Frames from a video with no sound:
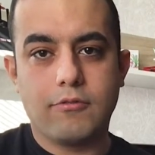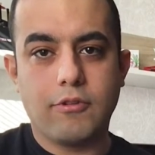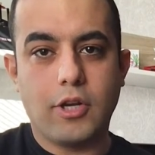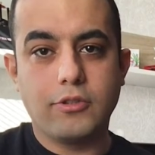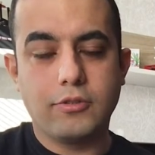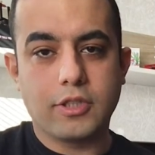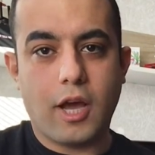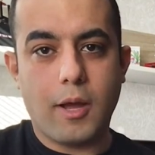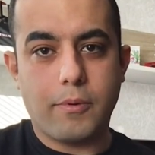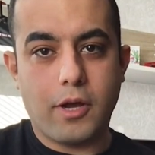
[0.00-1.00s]
Road to
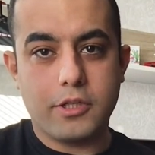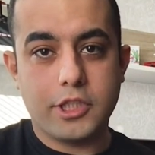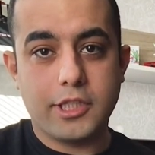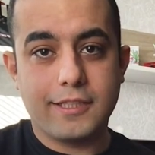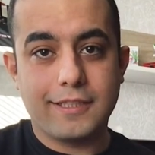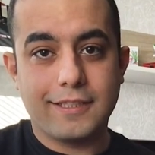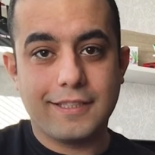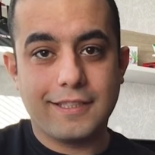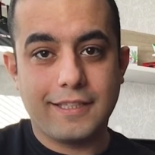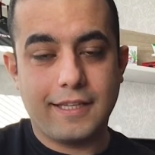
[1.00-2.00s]
Sky Project,
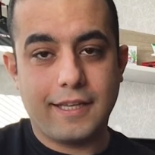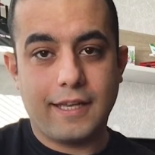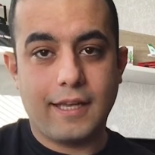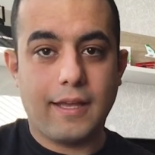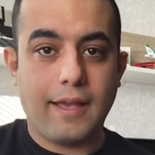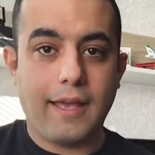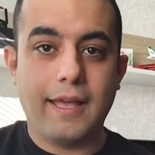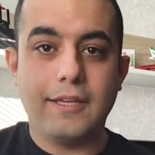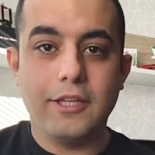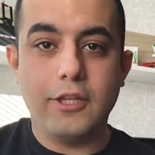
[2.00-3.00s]

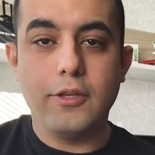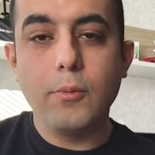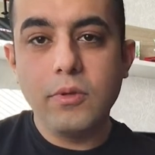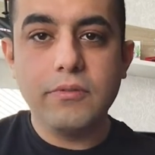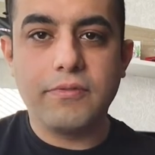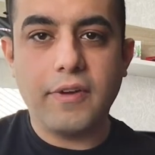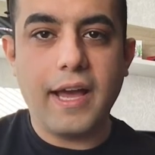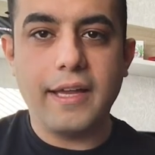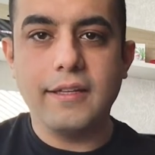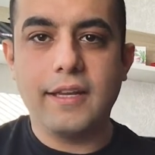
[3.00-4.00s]
and you will
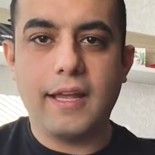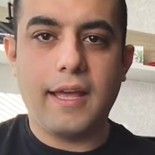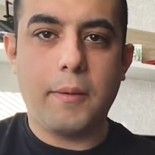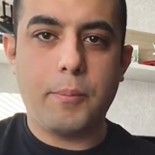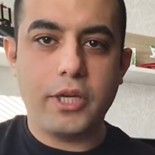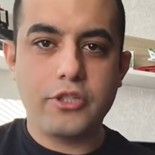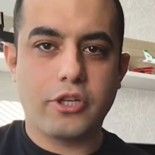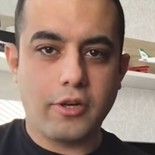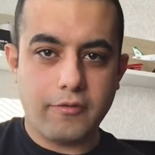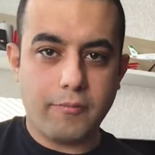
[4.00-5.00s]
find a
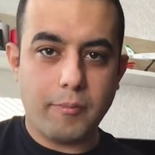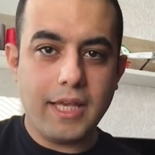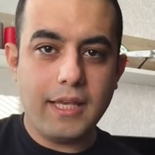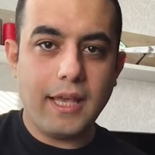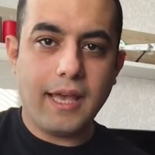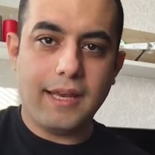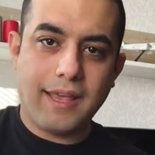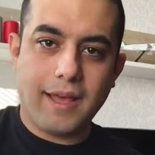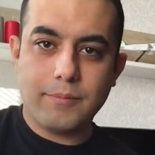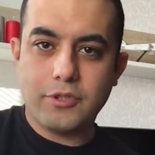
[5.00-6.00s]
picture of me and
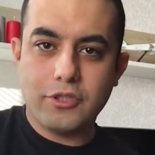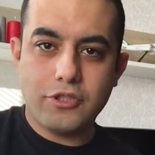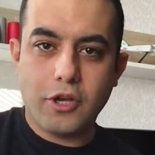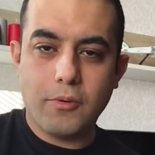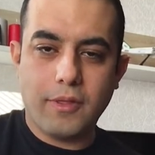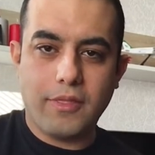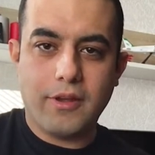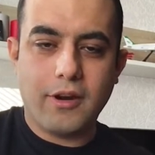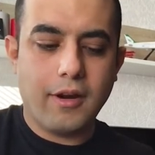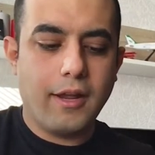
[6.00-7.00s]
Captain Joe in
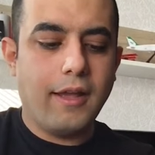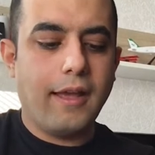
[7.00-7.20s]
there,